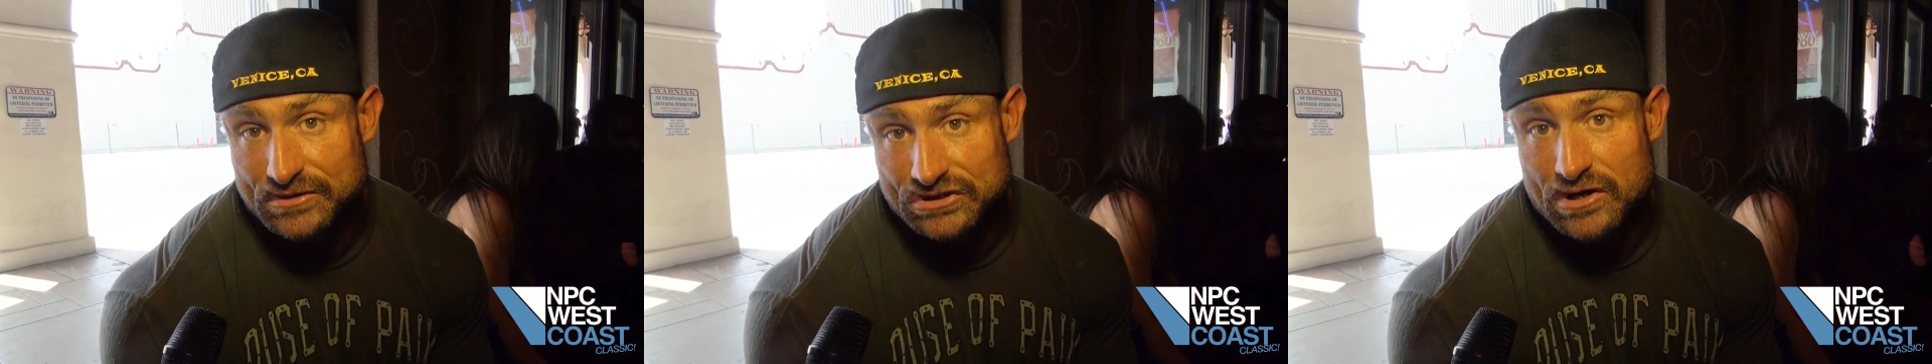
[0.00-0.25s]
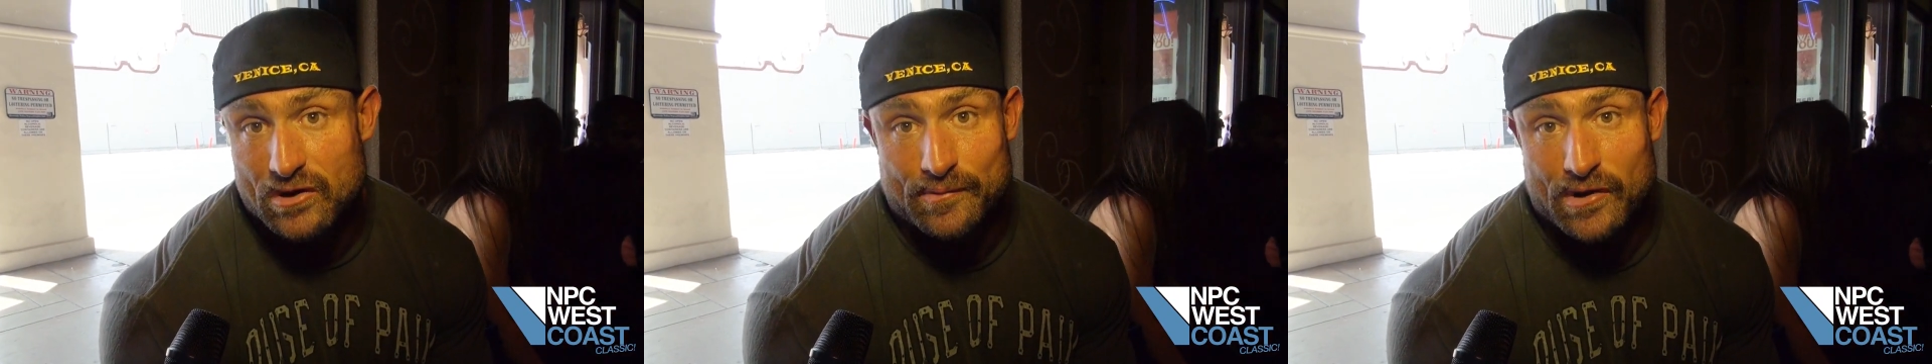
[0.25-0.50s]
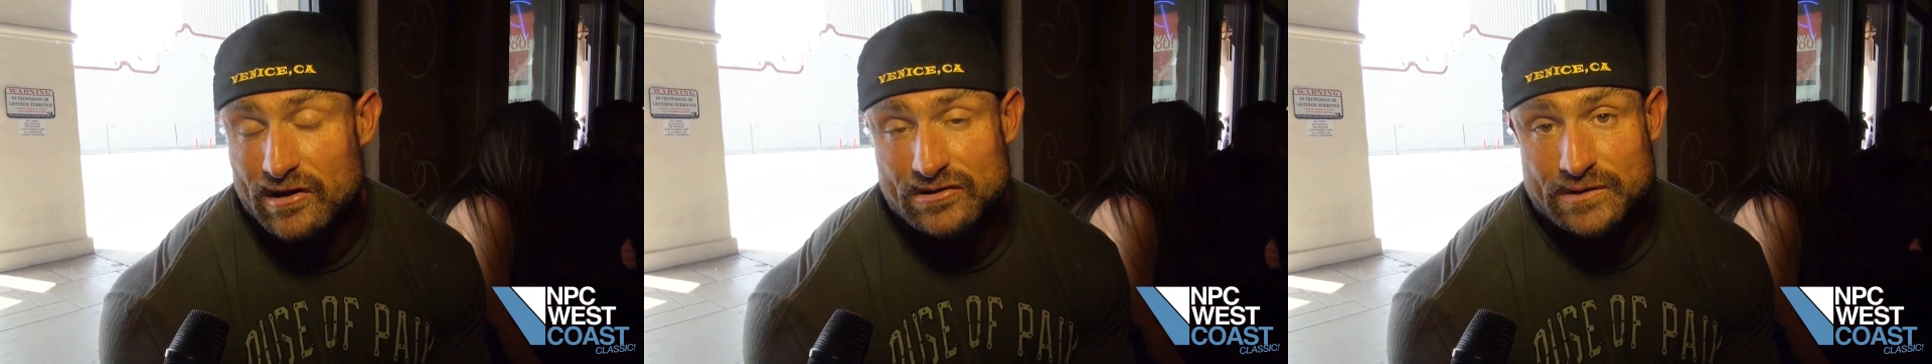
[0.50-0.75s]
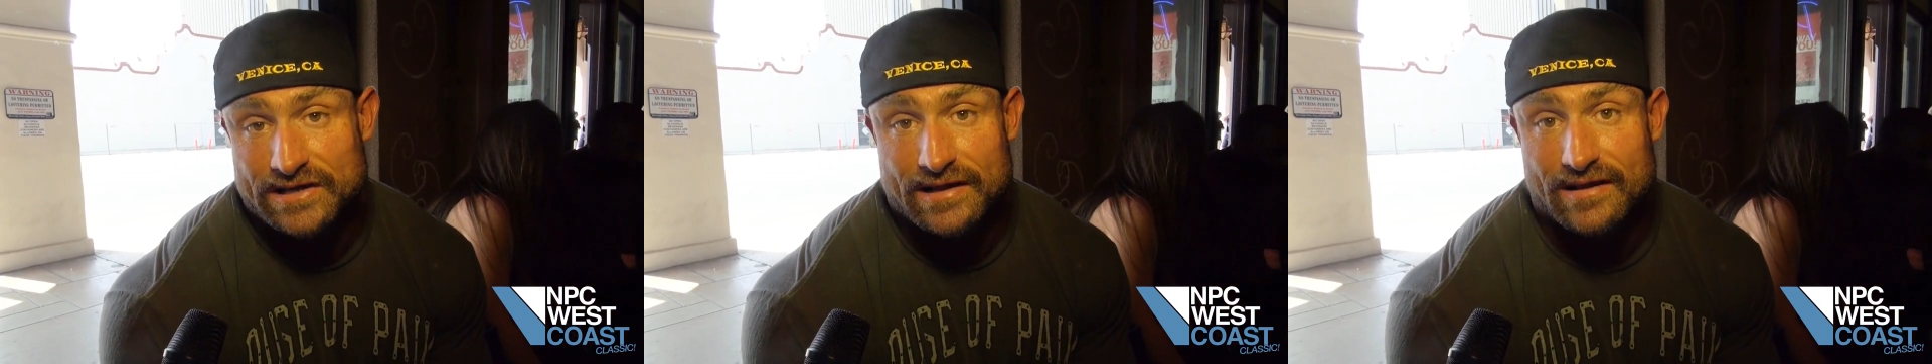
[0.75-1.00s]
bestowed upon
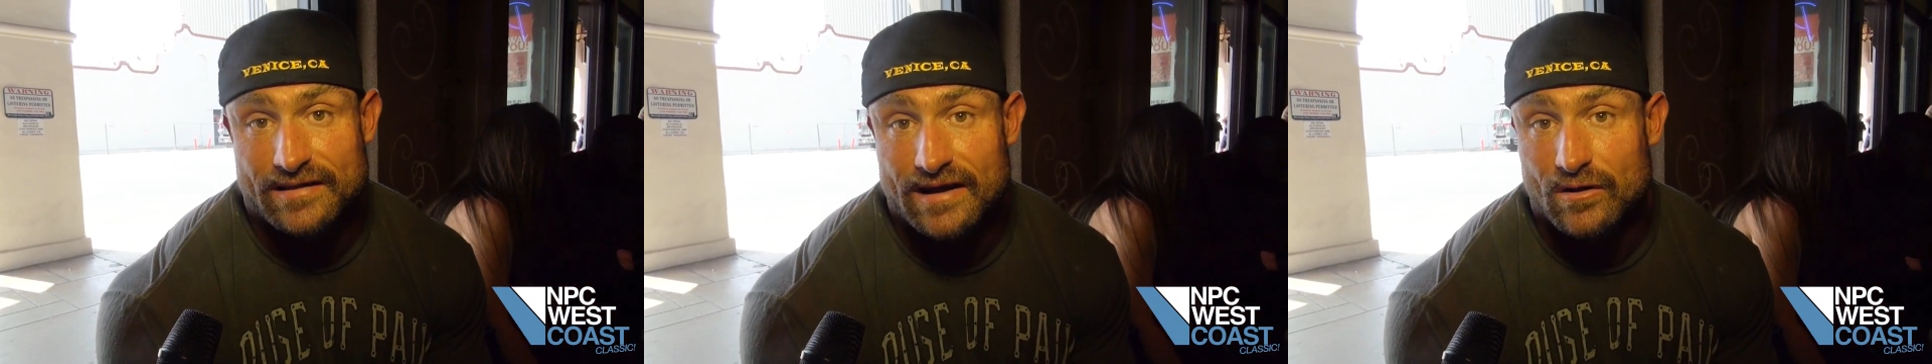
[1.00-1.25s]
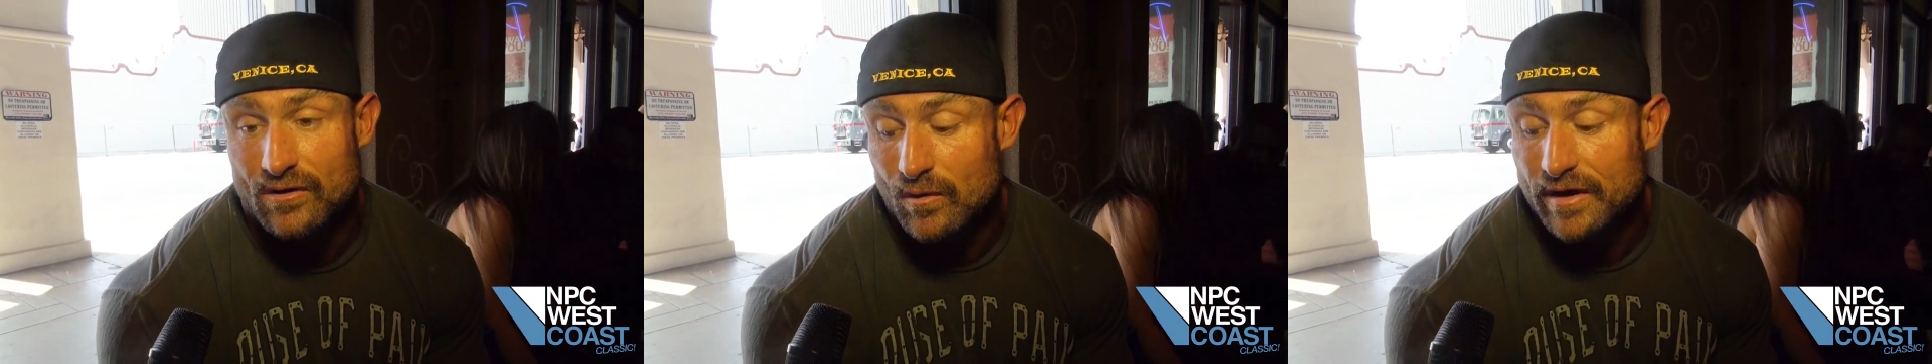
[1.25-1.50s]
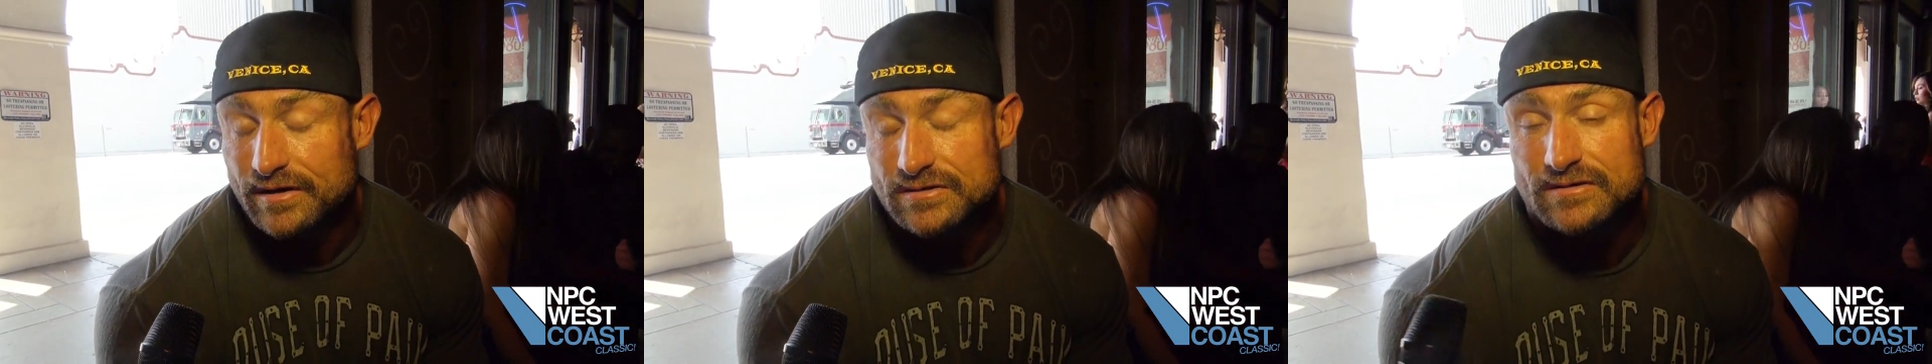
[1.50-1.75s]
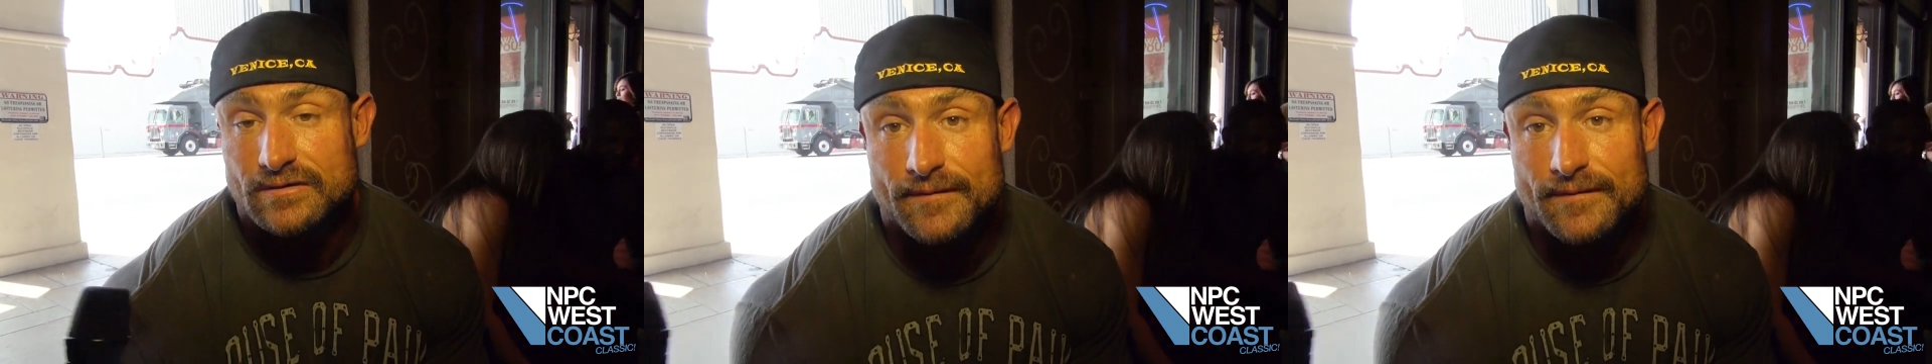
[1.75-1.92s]
us. We can't let that go to waste.